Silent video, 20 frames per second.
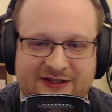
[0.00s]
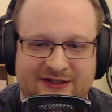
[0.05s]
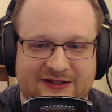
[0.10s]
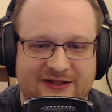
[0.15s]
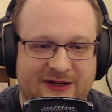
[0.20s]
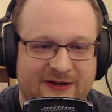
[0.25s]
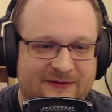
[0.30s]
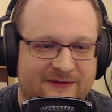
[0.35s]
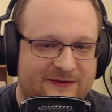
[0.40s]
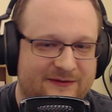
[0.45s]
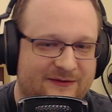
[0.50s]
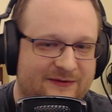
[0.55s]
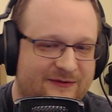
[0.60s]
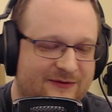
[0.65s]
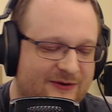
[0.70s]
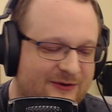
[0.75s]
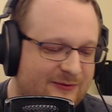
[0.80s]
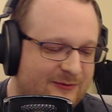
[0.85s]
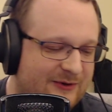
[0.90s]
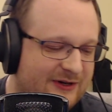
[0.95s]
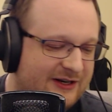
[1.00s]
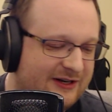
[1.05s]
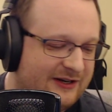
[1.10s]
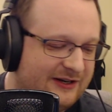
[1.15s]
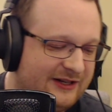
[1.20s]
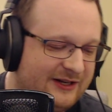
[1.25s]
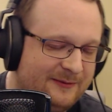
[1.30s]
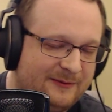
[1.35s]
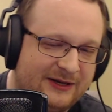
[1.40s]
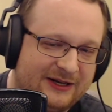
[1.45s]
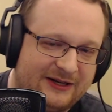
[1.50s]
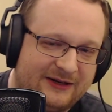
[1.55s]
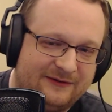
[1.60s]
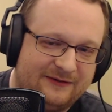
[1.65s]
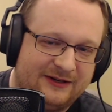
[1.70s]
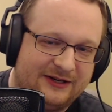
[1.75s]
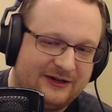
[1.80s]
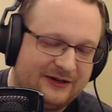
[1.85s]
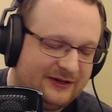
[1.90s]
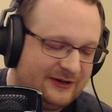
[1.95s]
enough for where they make
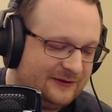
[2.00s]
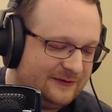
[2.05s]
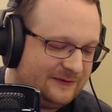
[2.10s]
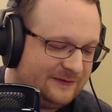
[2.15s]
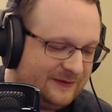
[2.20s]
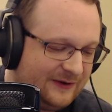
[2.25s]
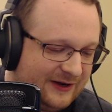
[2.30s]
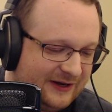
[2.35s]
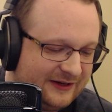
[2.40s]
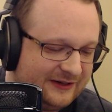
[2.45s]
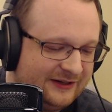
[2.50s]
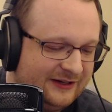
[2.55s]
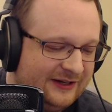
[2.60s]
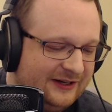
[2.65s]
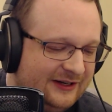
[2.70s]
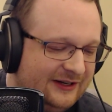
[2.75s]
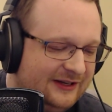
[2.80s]
it, they're, they're fun.